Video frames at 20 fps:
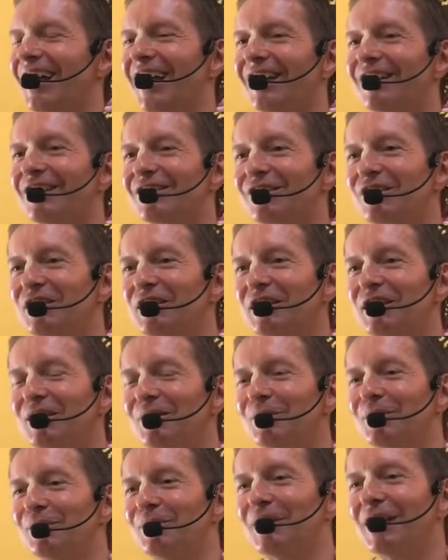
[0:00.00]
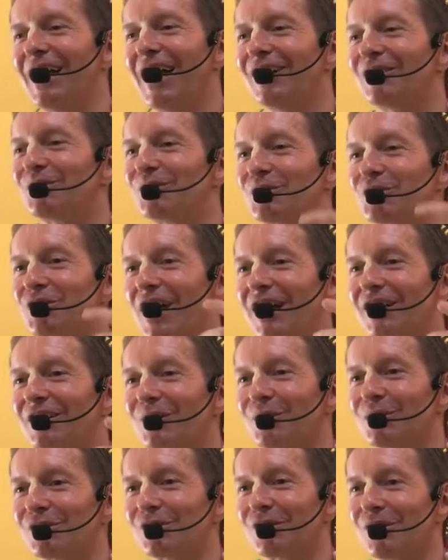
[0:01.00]
And she began to chant
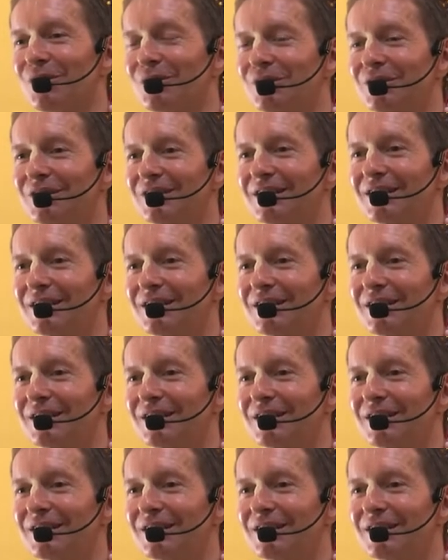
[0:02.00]
also,